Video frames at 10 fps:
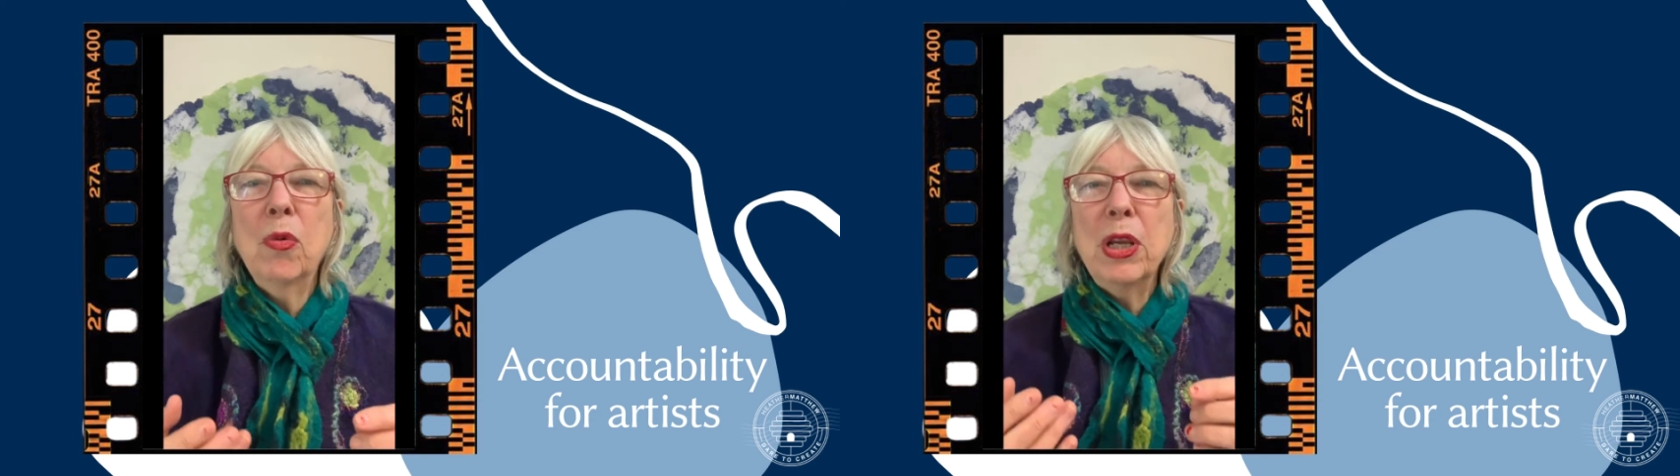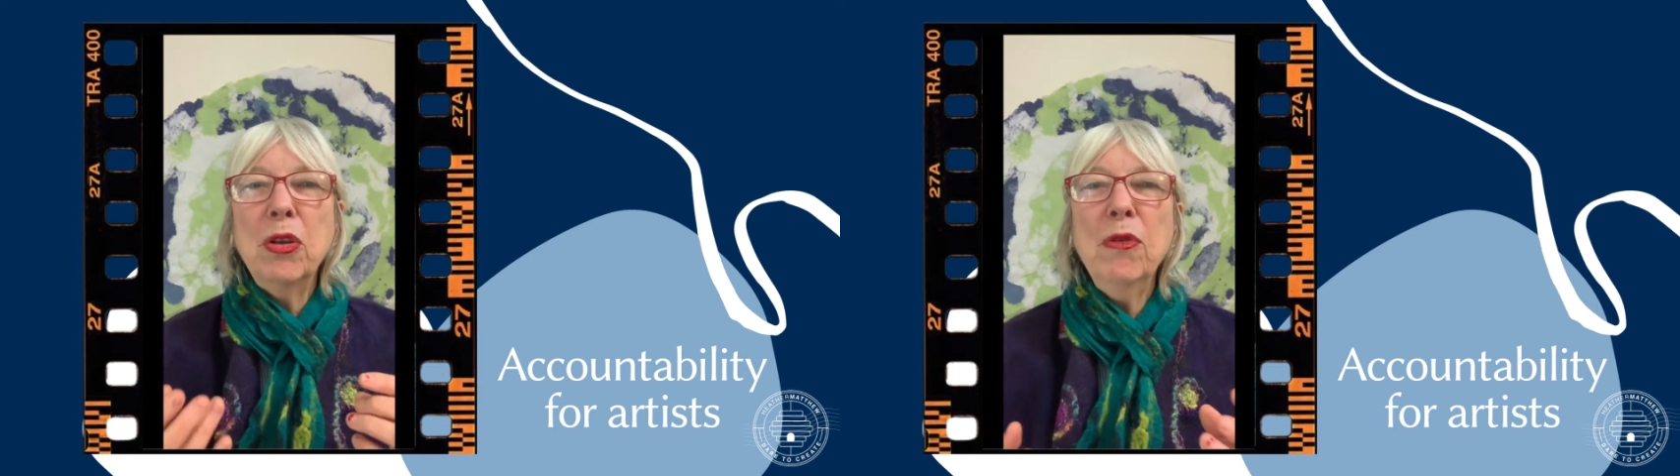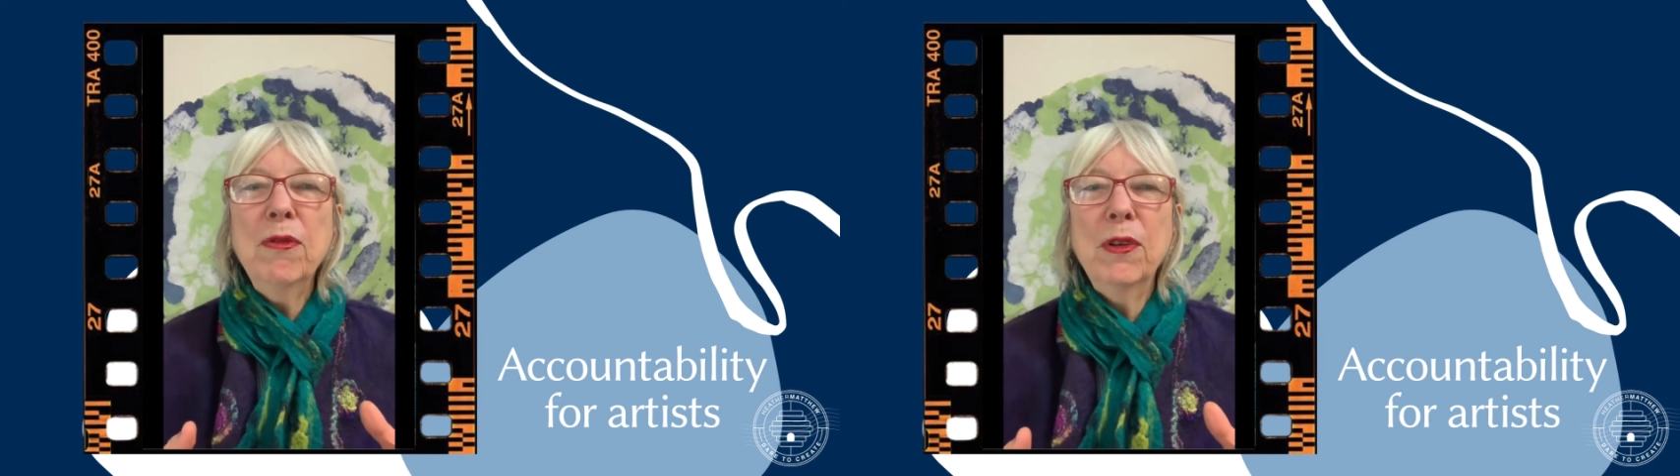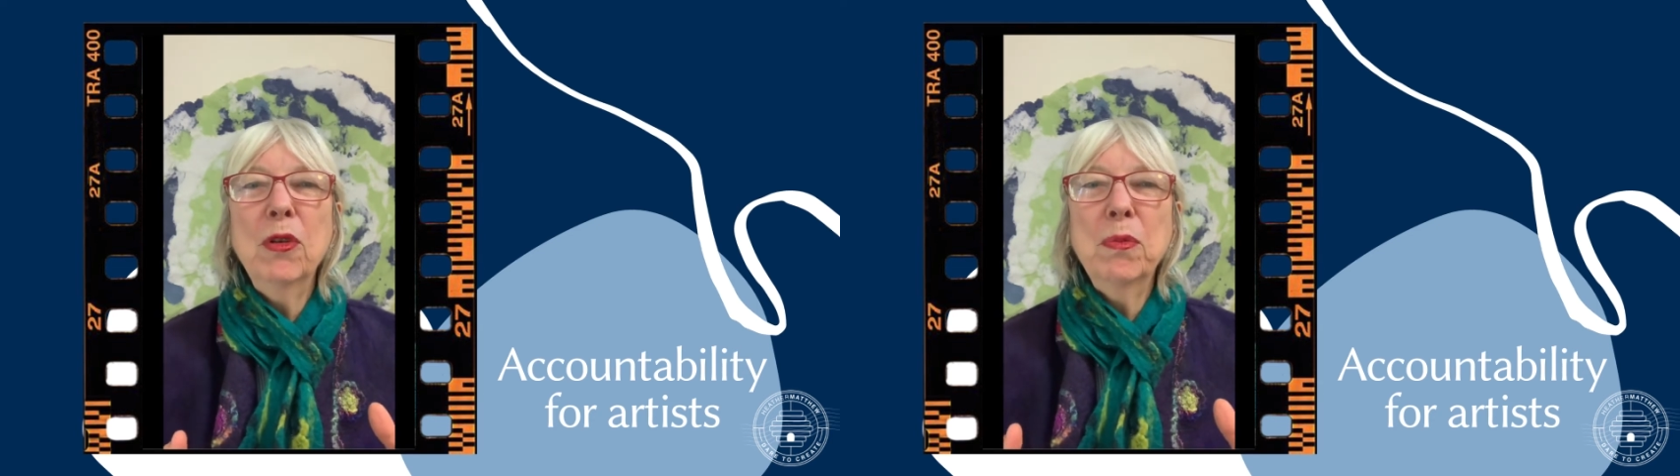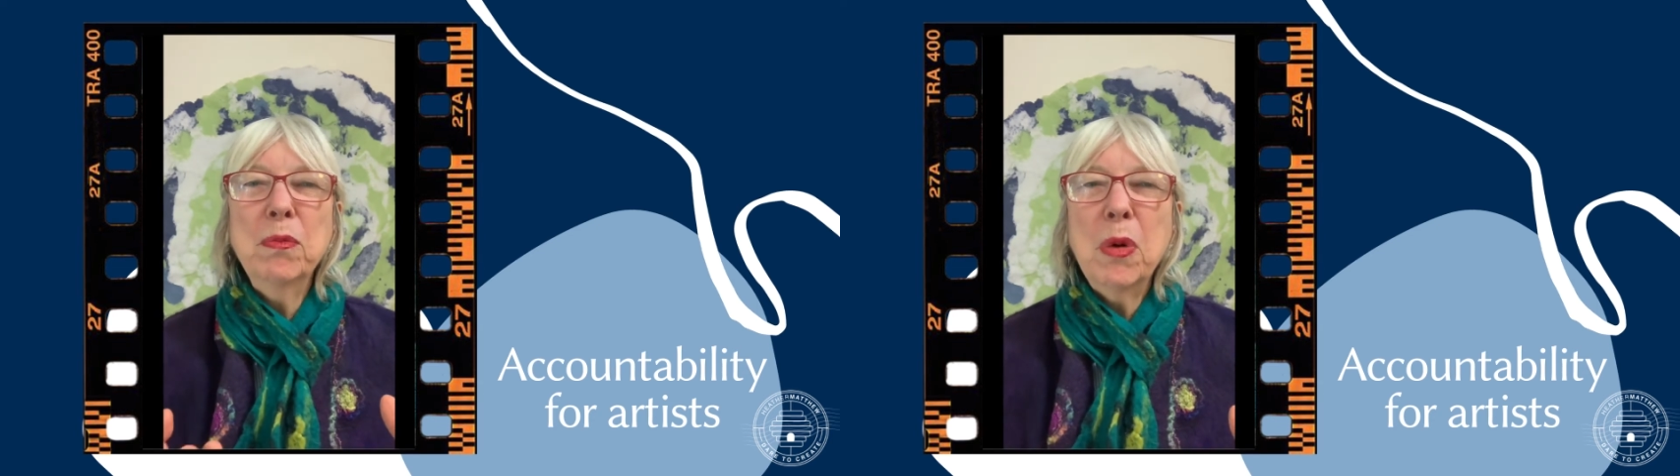when you feel
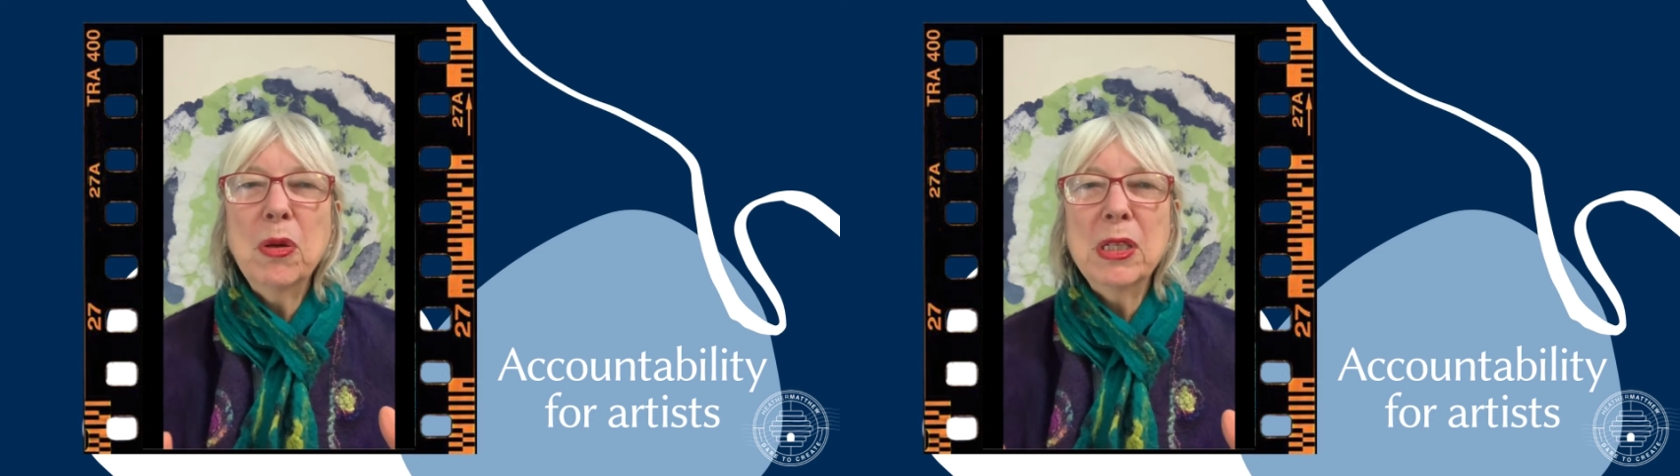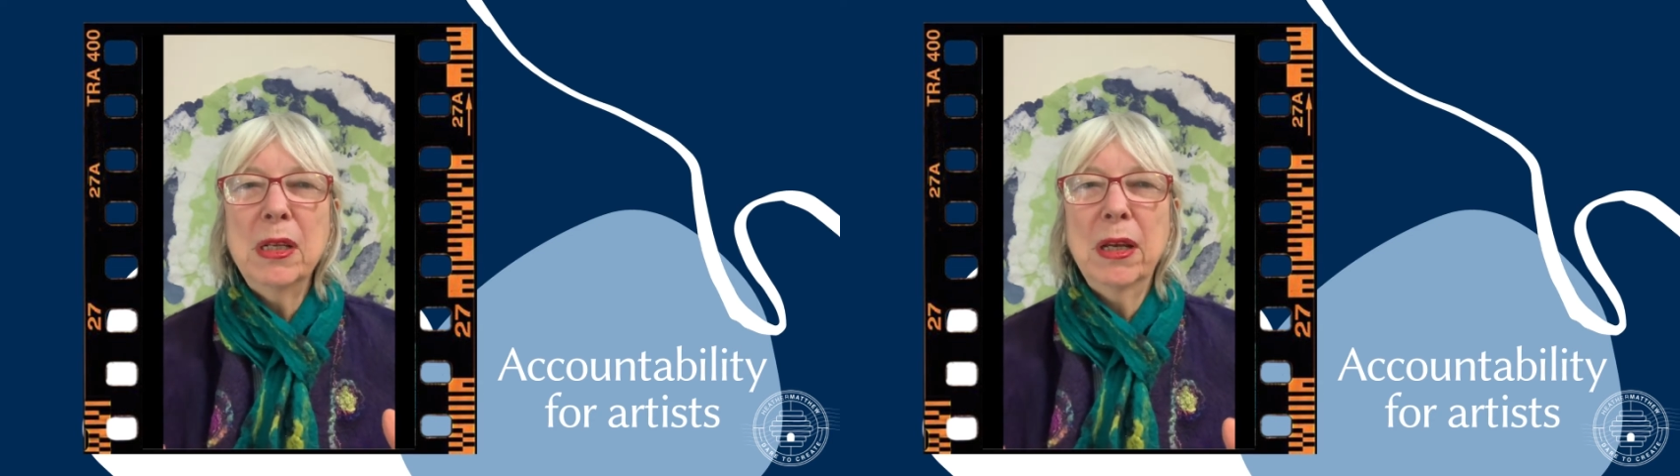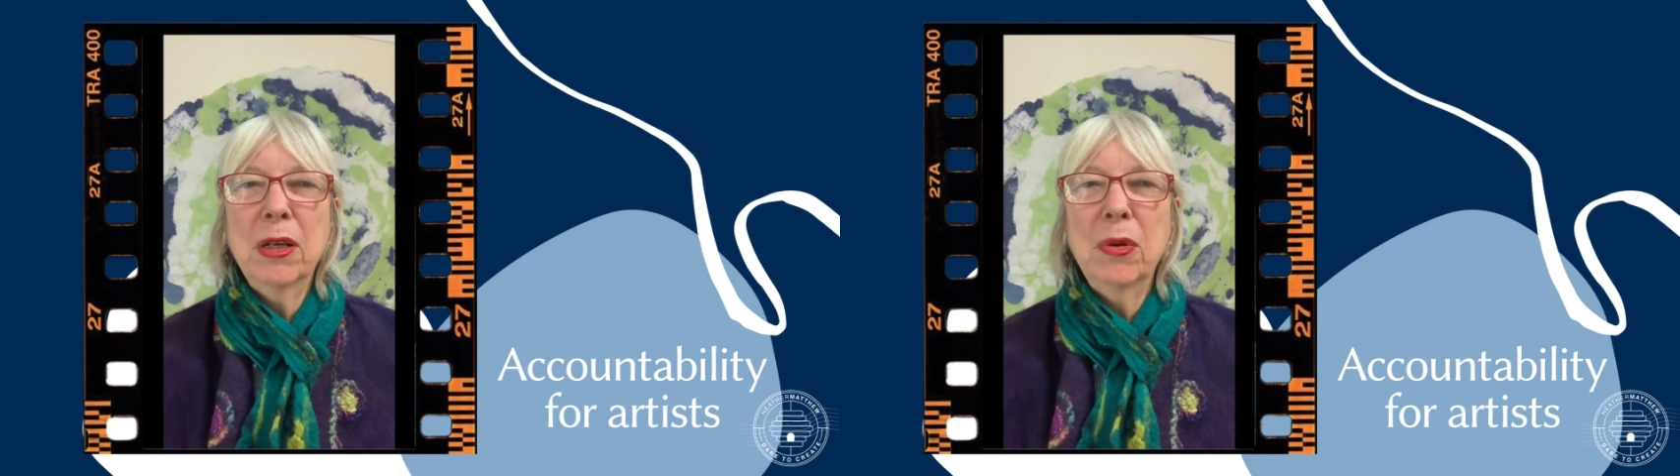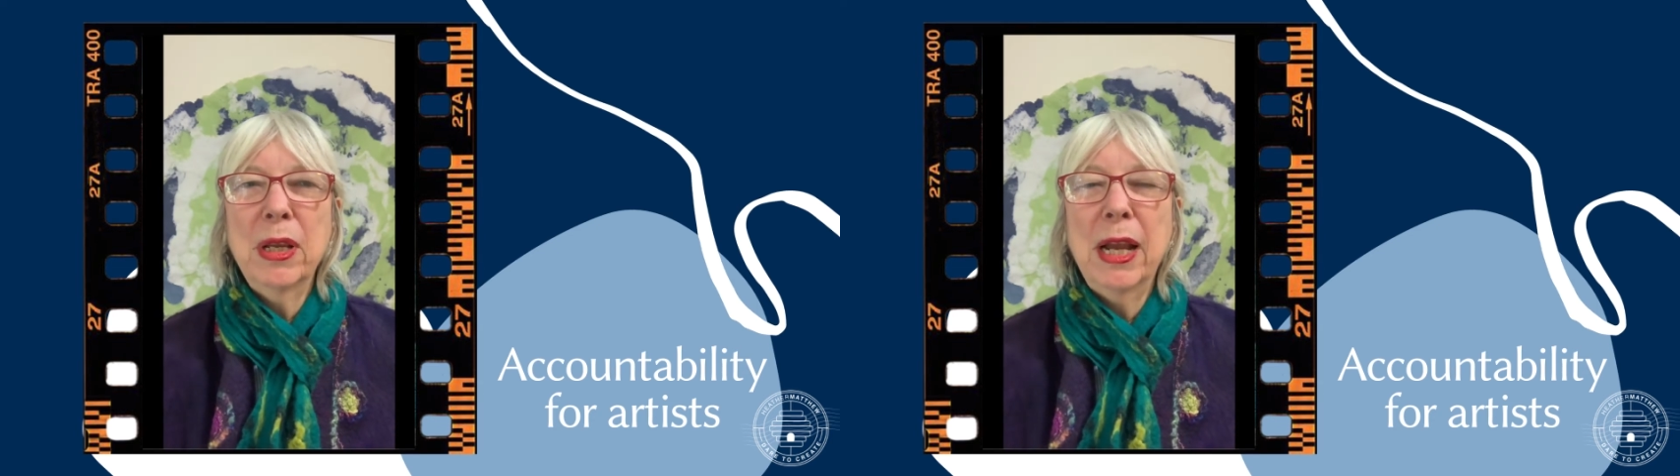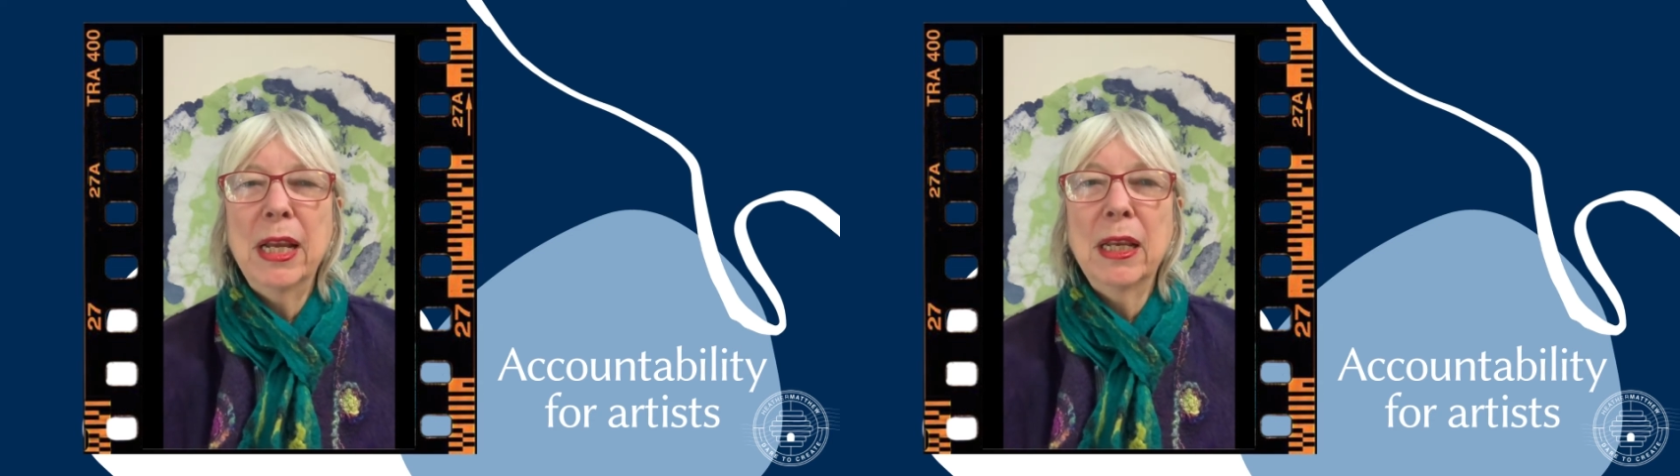most like
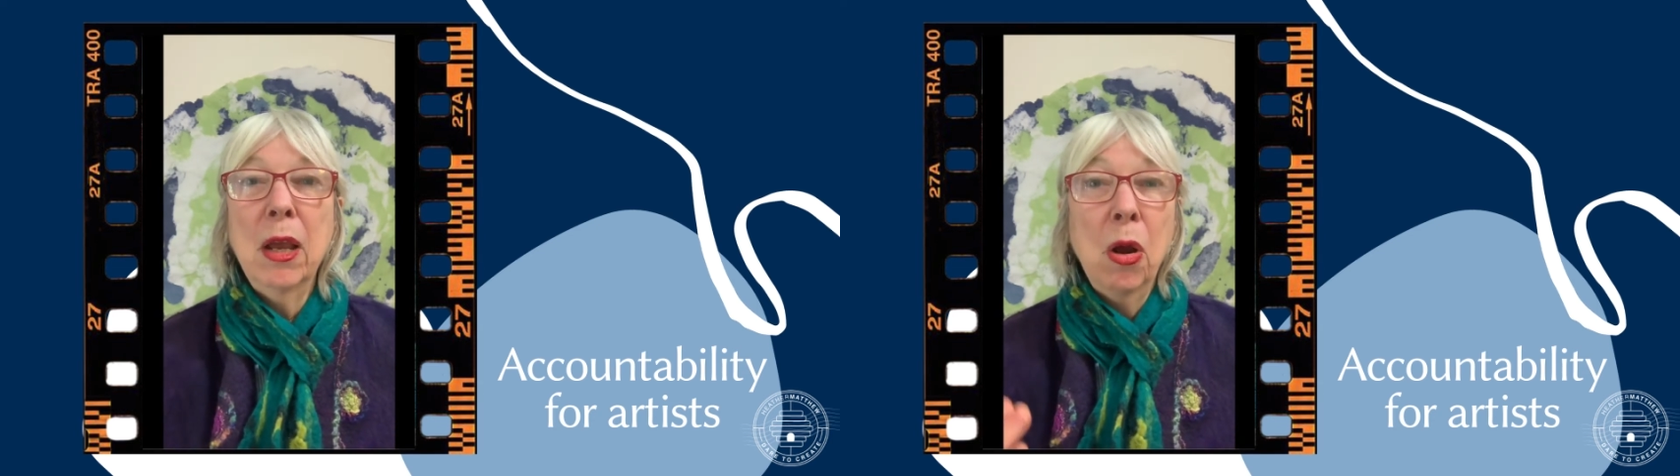creating.